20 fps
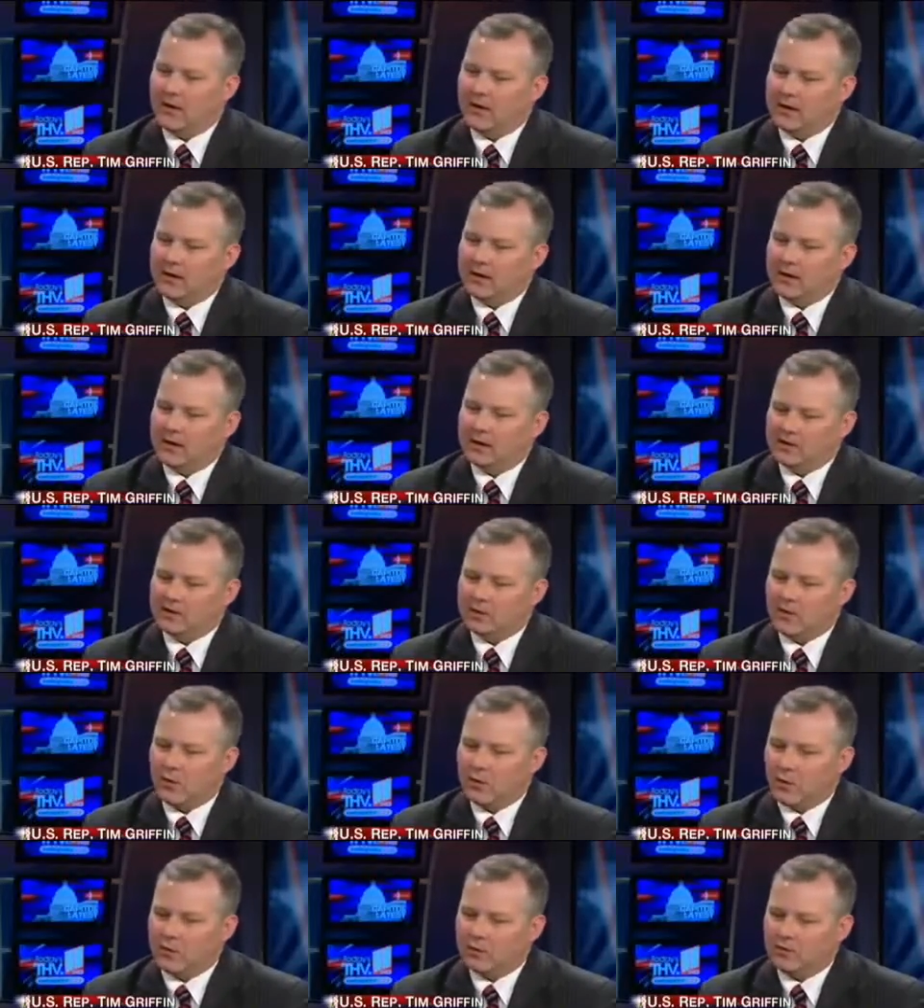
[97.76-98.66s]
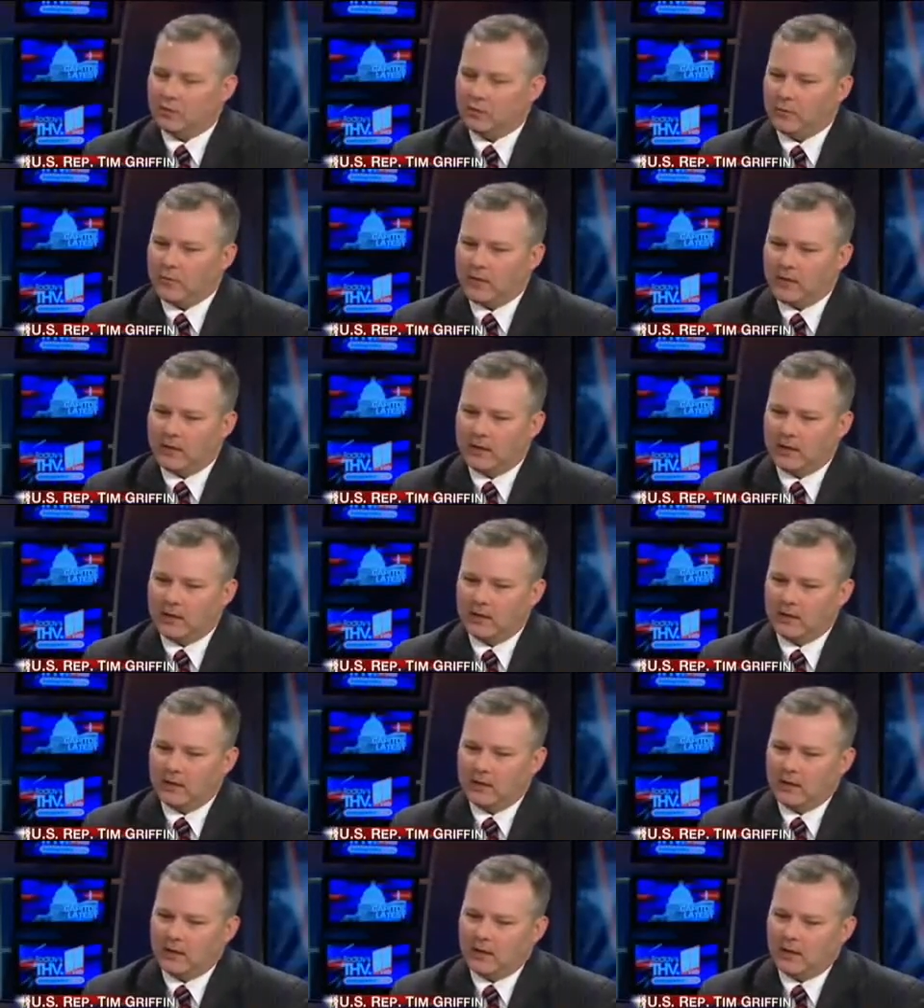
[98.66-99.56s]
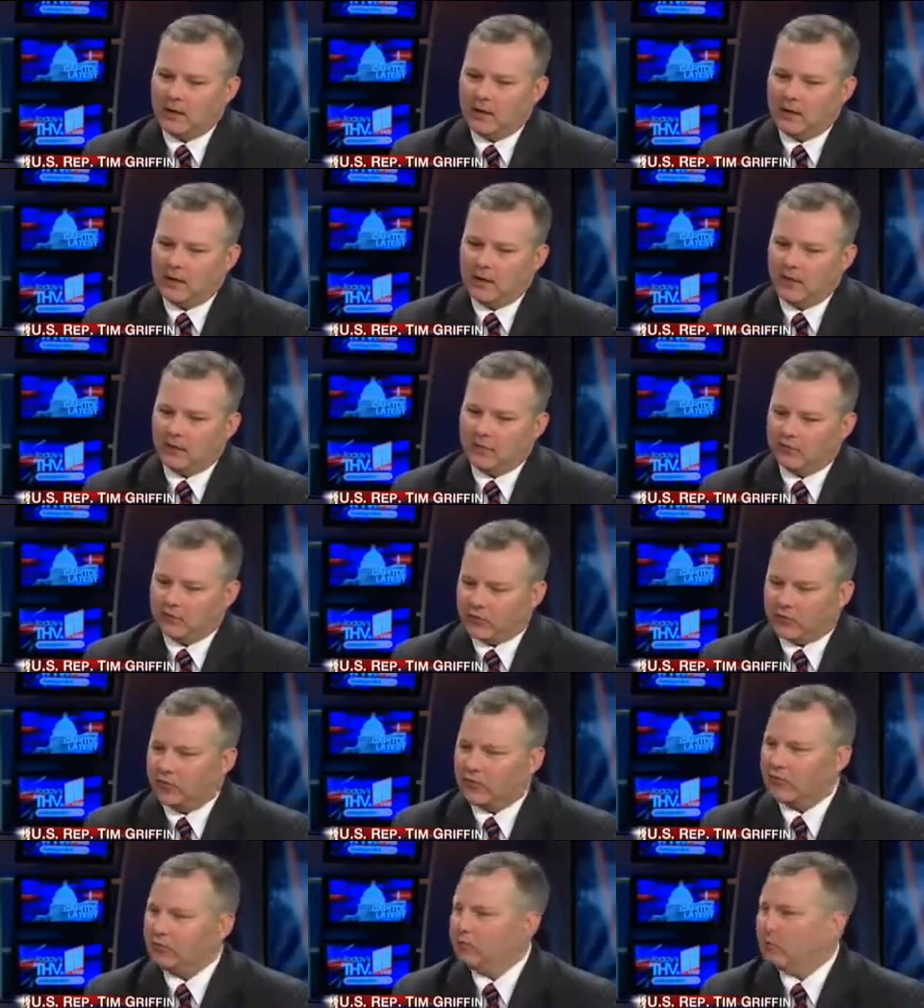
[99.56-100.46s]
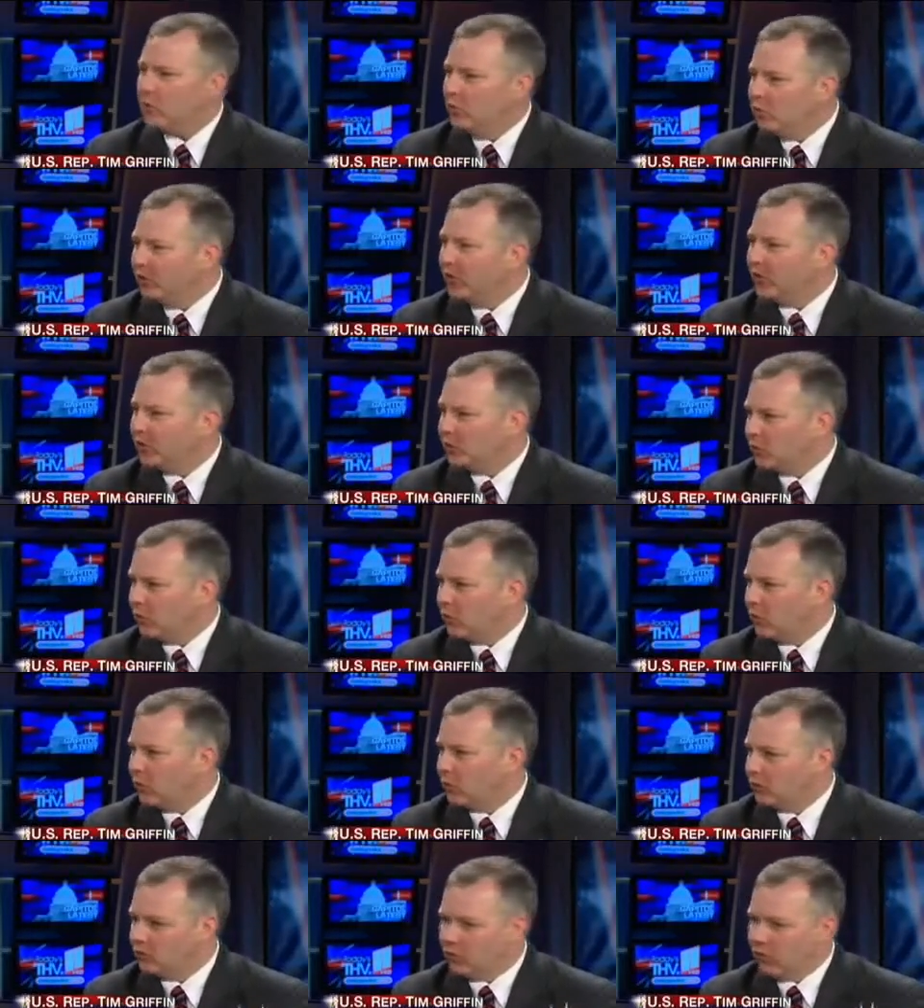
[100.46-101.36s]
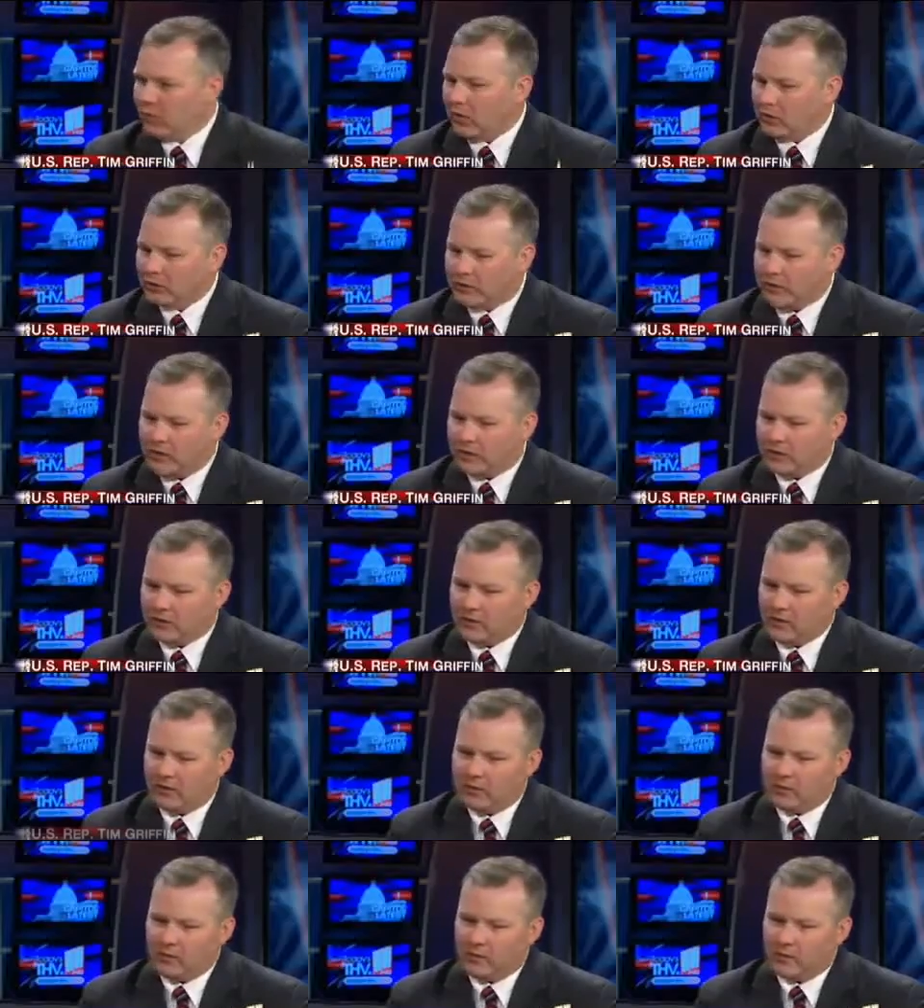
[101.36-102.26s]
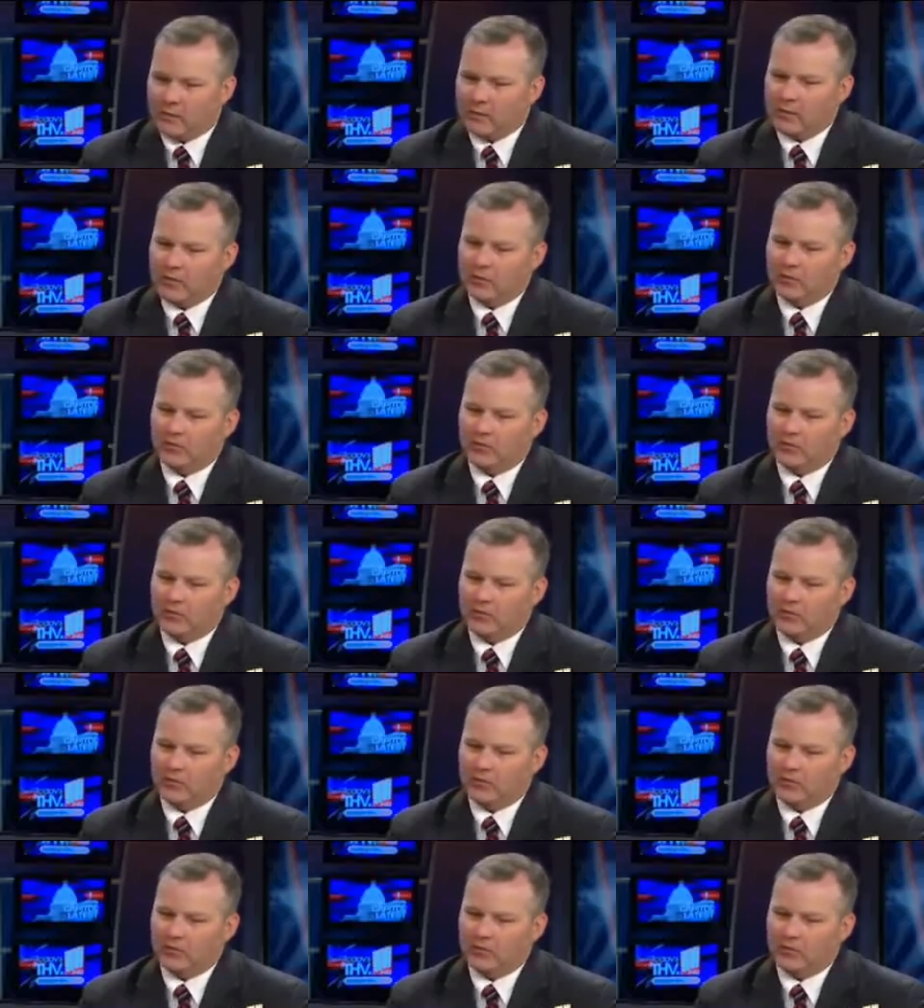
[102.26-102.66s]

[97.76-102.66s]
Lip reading: It is going to be, we're certainly moving toward a drawdown, a permanent